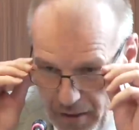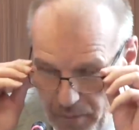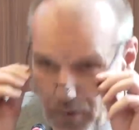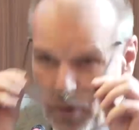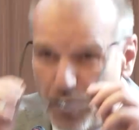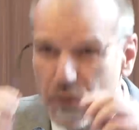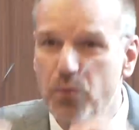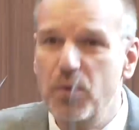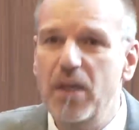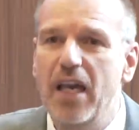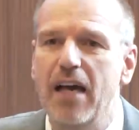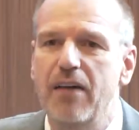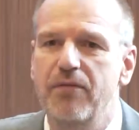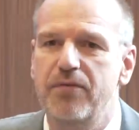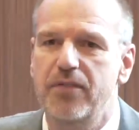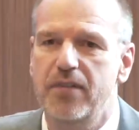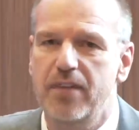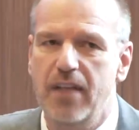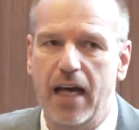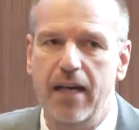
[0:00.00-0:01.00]
because we have
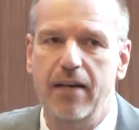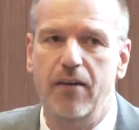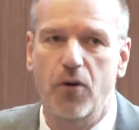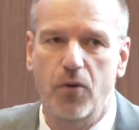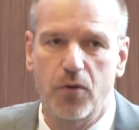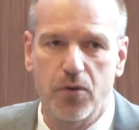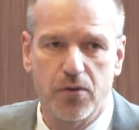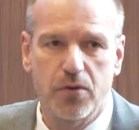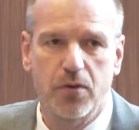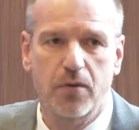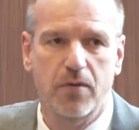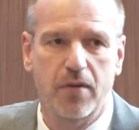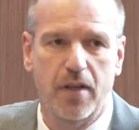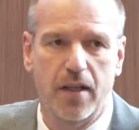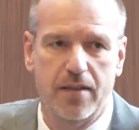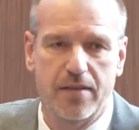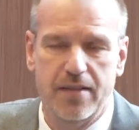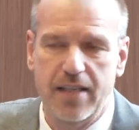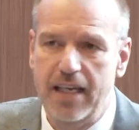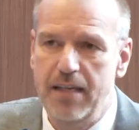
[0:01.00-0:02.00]
done also
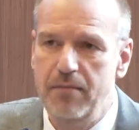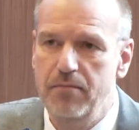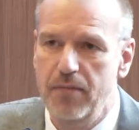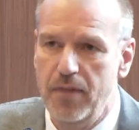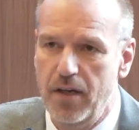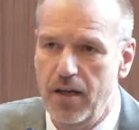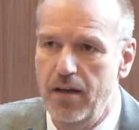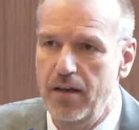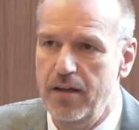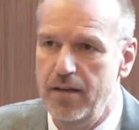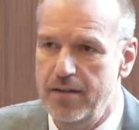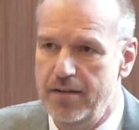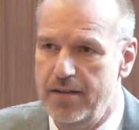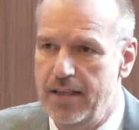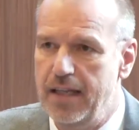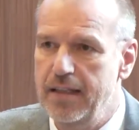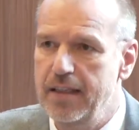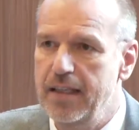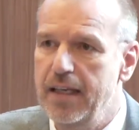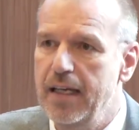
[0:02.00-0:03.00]
a same
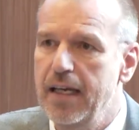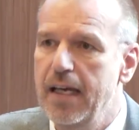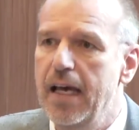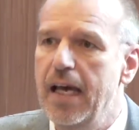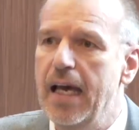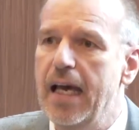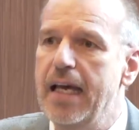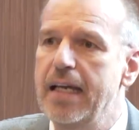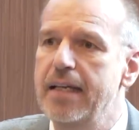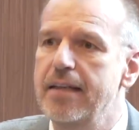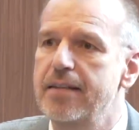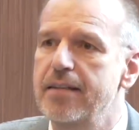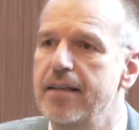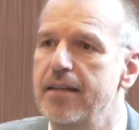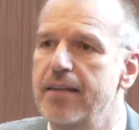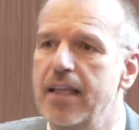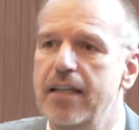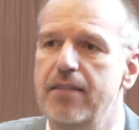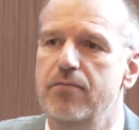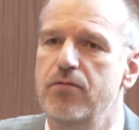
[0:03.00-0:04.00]
study, and
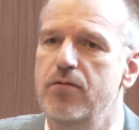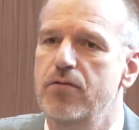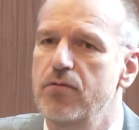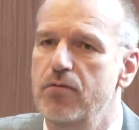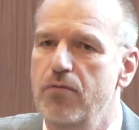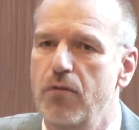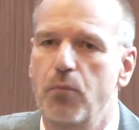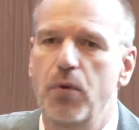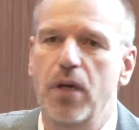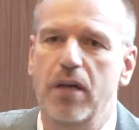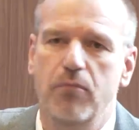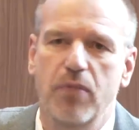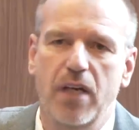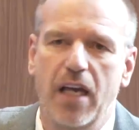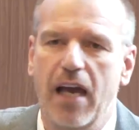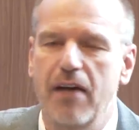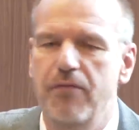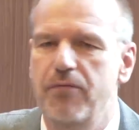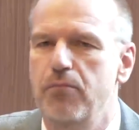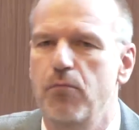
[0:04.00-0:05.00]
that
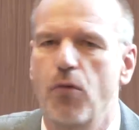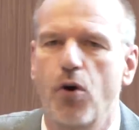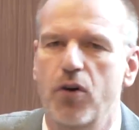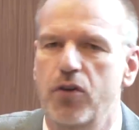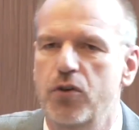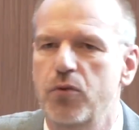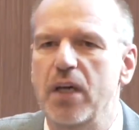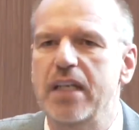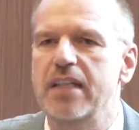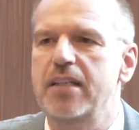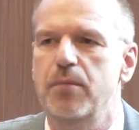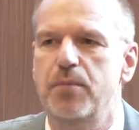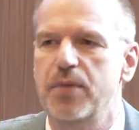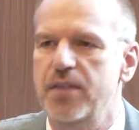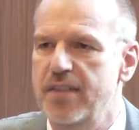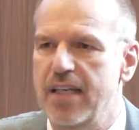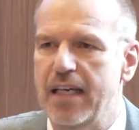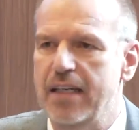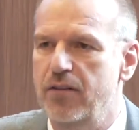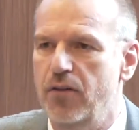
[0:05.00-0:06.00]
we have more 20%
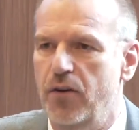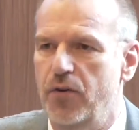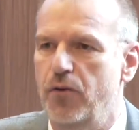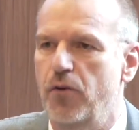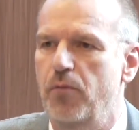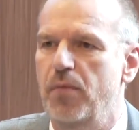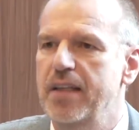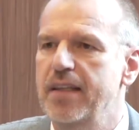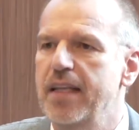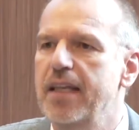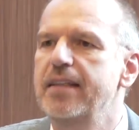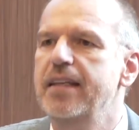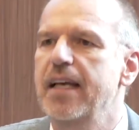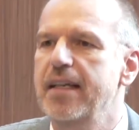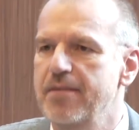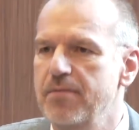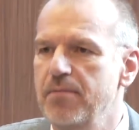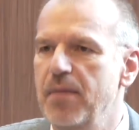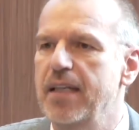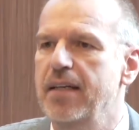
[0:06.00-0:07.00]
or so, but that
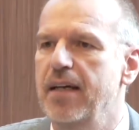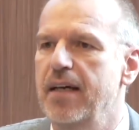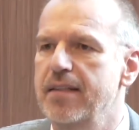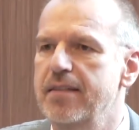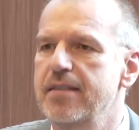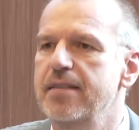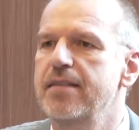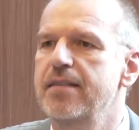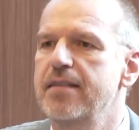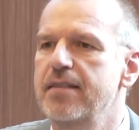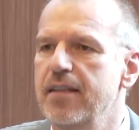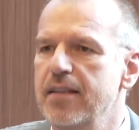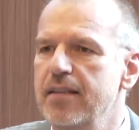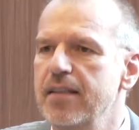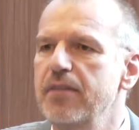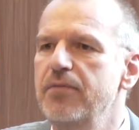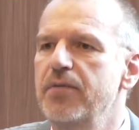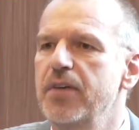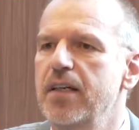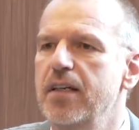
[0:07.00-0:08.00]
doesn't matter. It's a
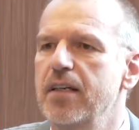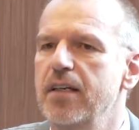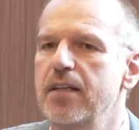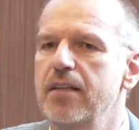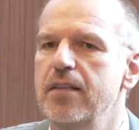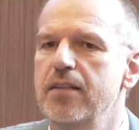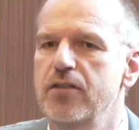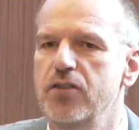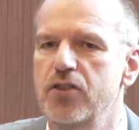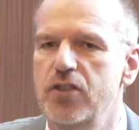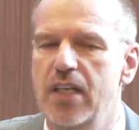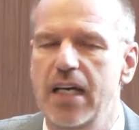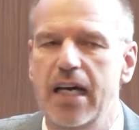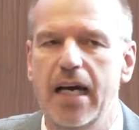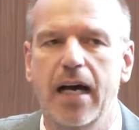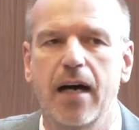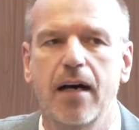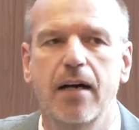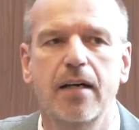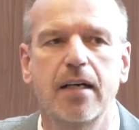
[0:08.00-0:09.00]
significant
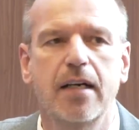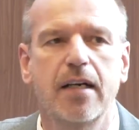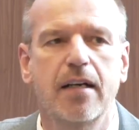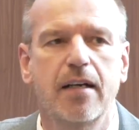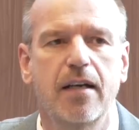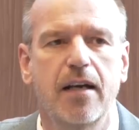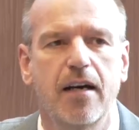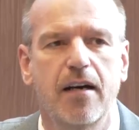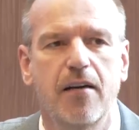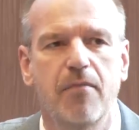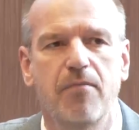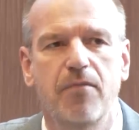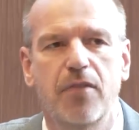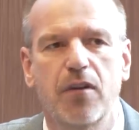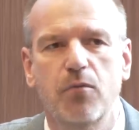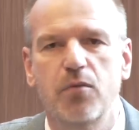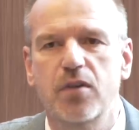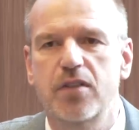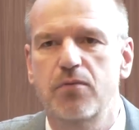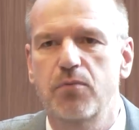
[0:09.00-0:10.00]
share
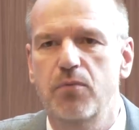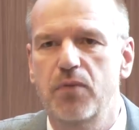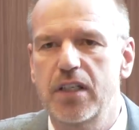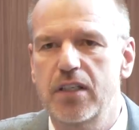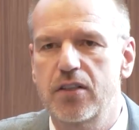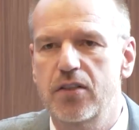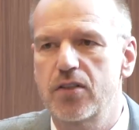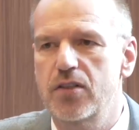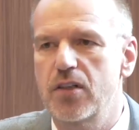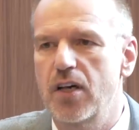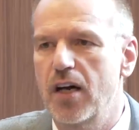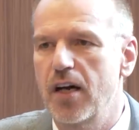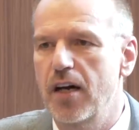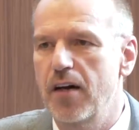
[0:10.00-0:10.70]
with which